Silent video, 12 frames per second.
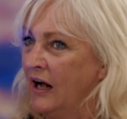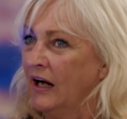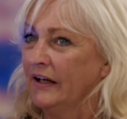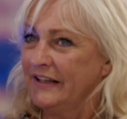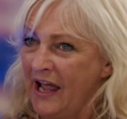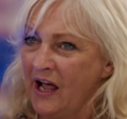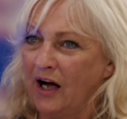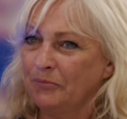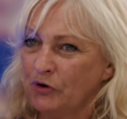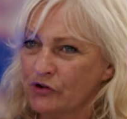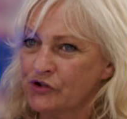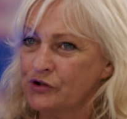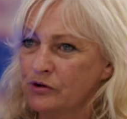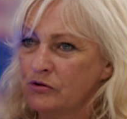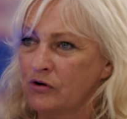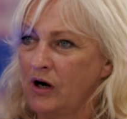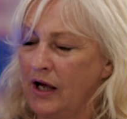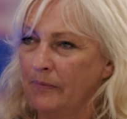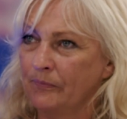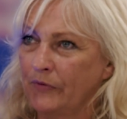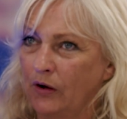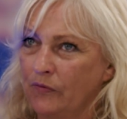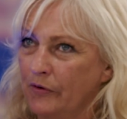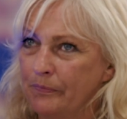Yeah, I'm not sure
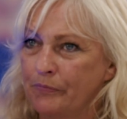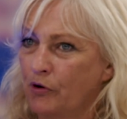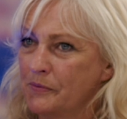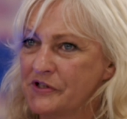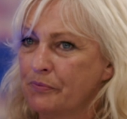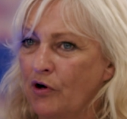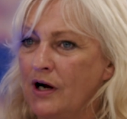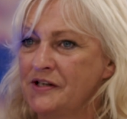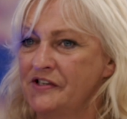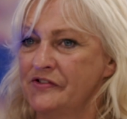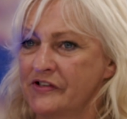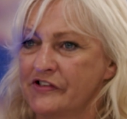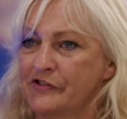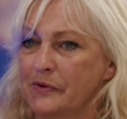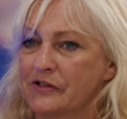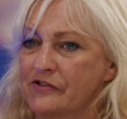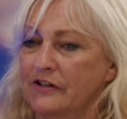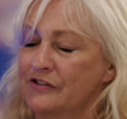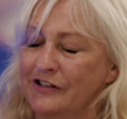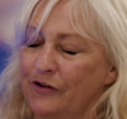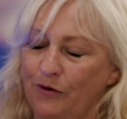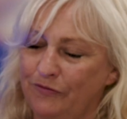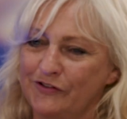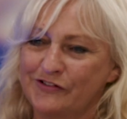on the property prices in Switzerland, and
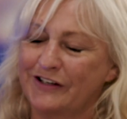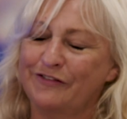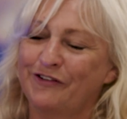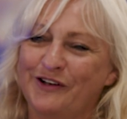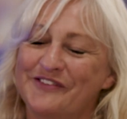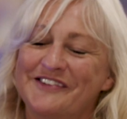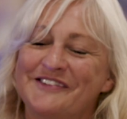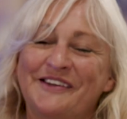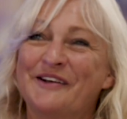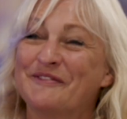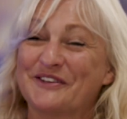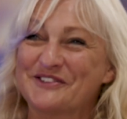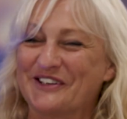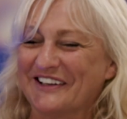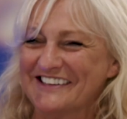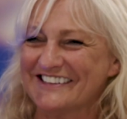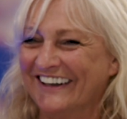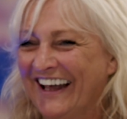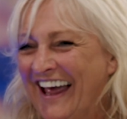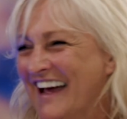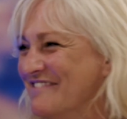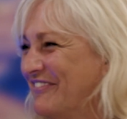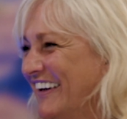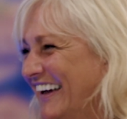obviously France is so much nicer.
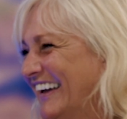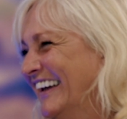But